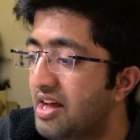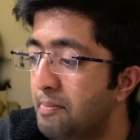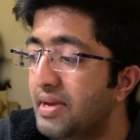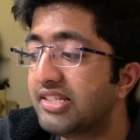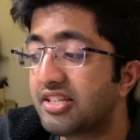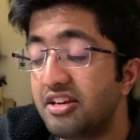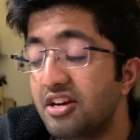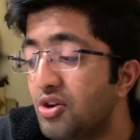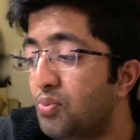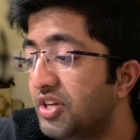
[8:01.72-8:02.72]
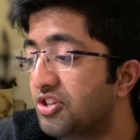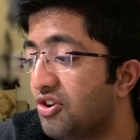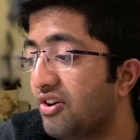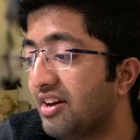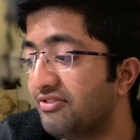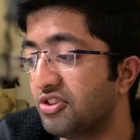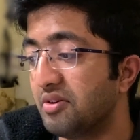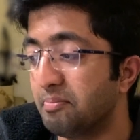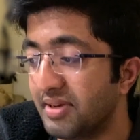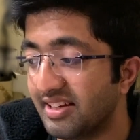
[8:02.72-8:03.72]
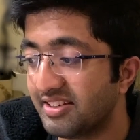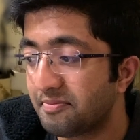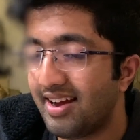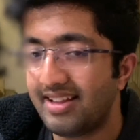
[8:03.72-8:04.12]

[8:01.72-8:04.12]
means here we do not have to compete.